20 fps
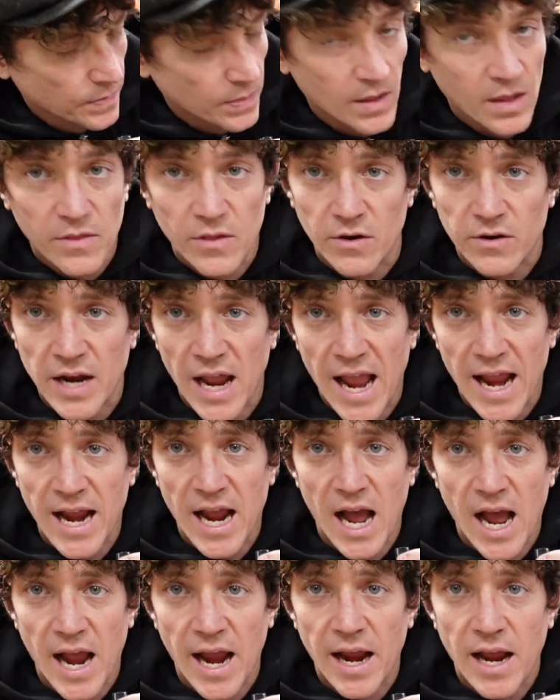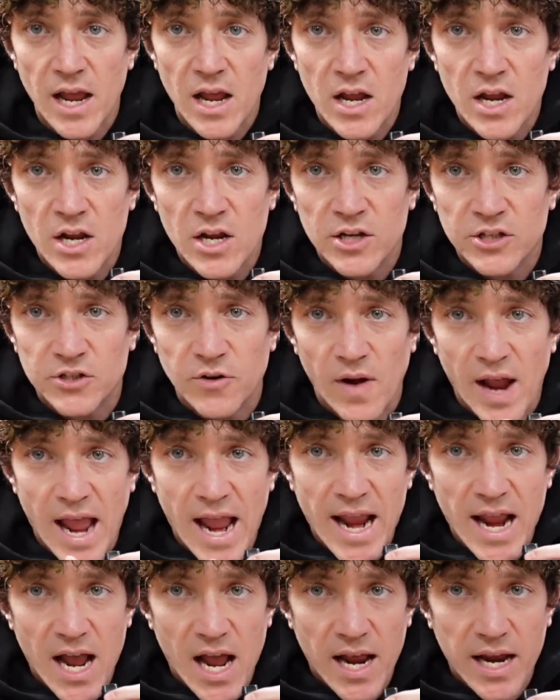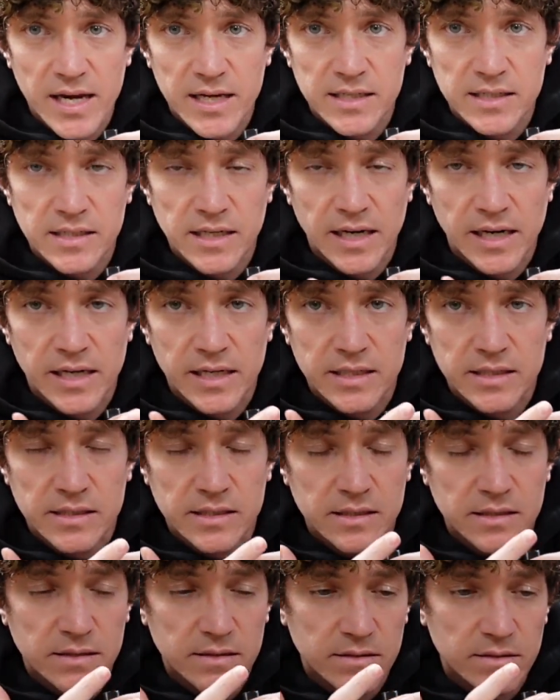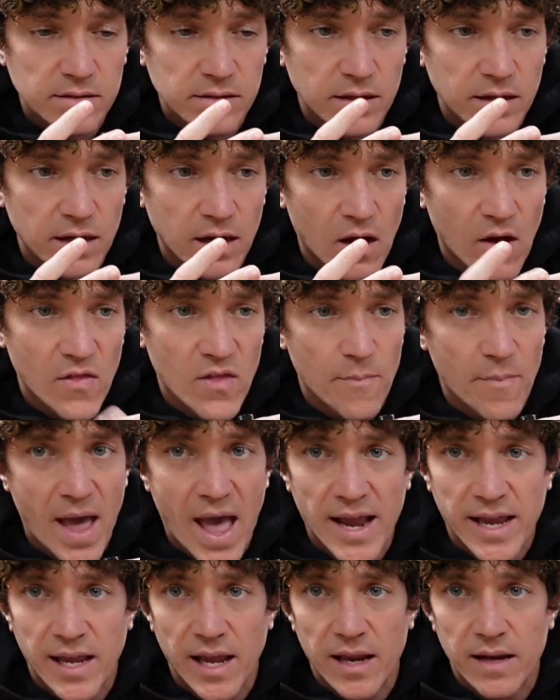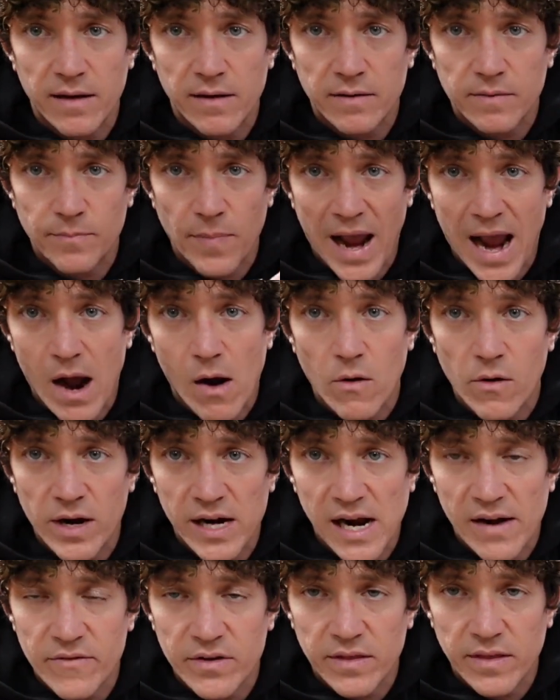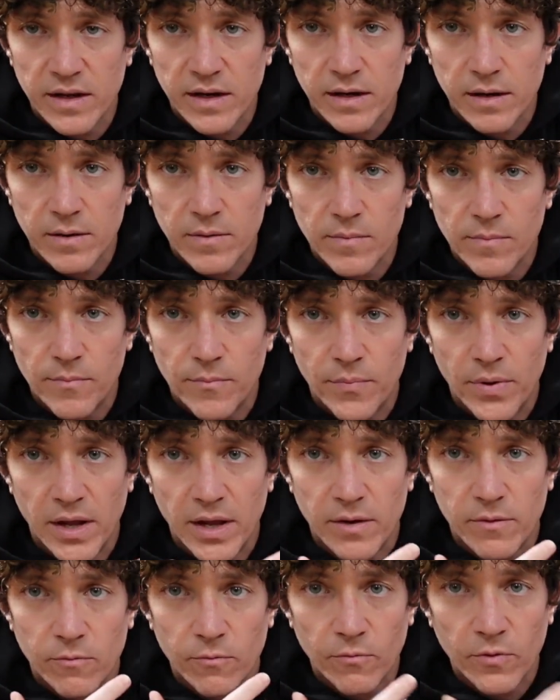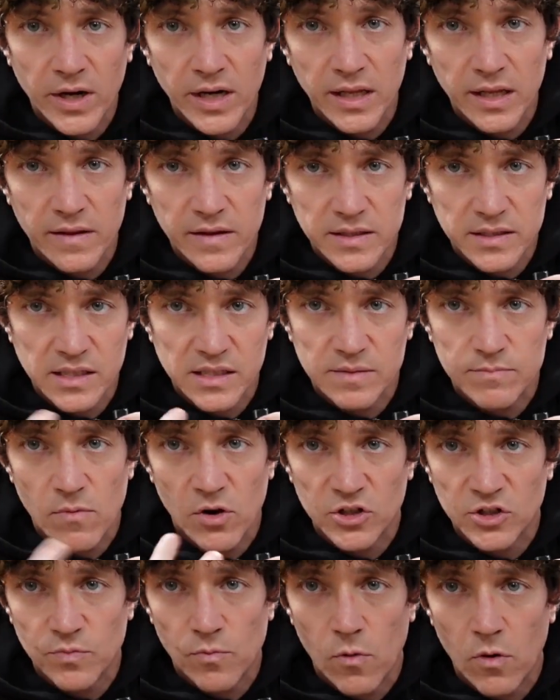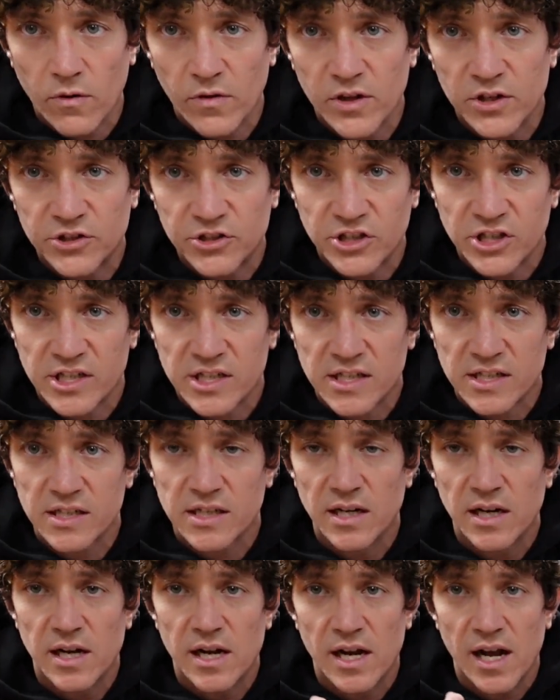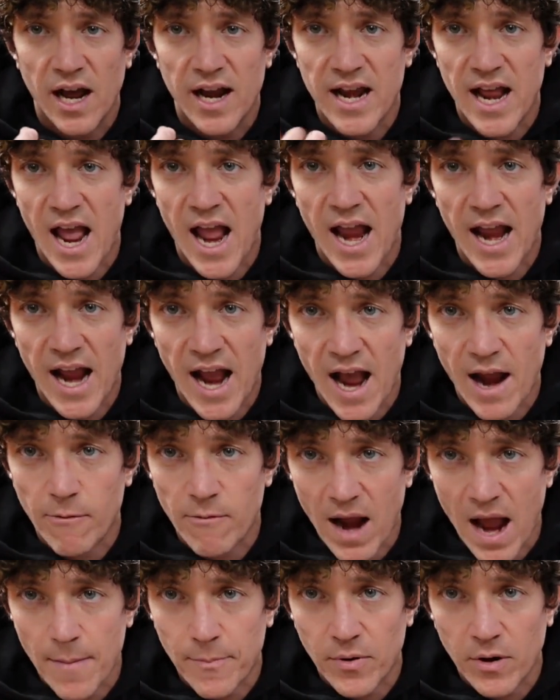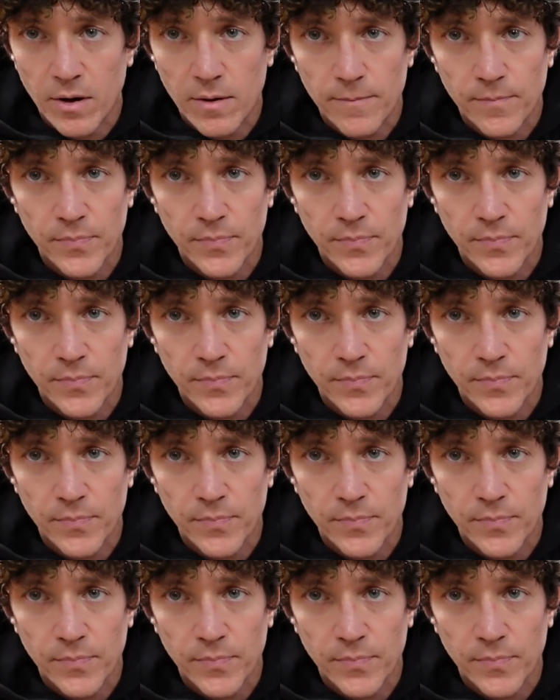They're AI. So AI is on the back end powering everything, but really this is much more than just an AI wrapper.